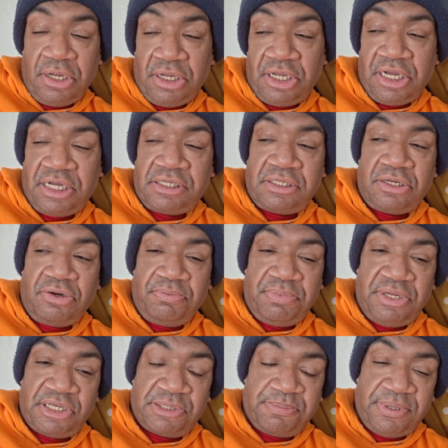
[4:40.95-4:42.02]
Cassie gonna
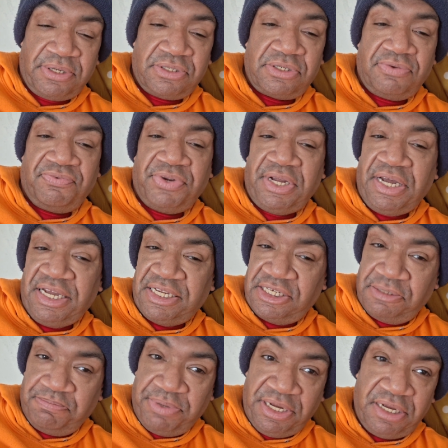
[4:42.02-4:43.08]
be explosive. And I
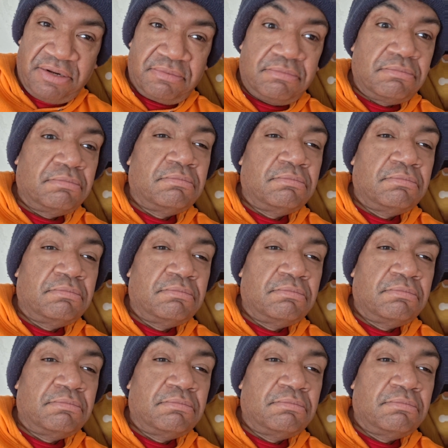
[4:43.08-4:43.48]
expect